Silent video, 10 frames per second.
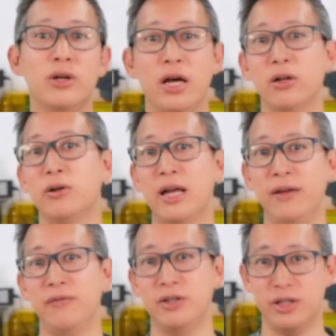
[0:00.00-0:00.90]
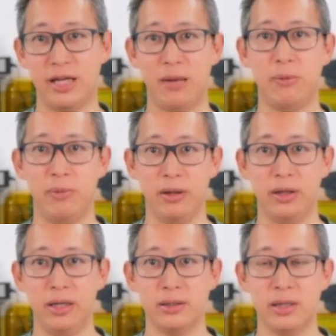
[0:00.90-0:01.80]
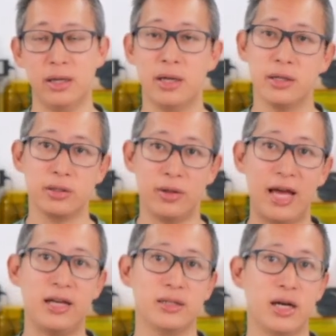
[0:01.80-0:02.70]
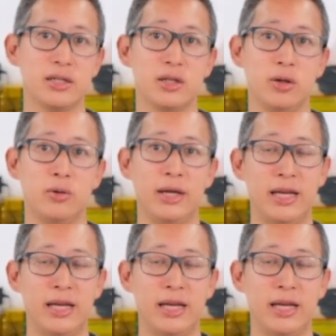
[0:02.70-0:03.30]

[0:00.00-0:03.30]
color night vision capabilities. So that is also an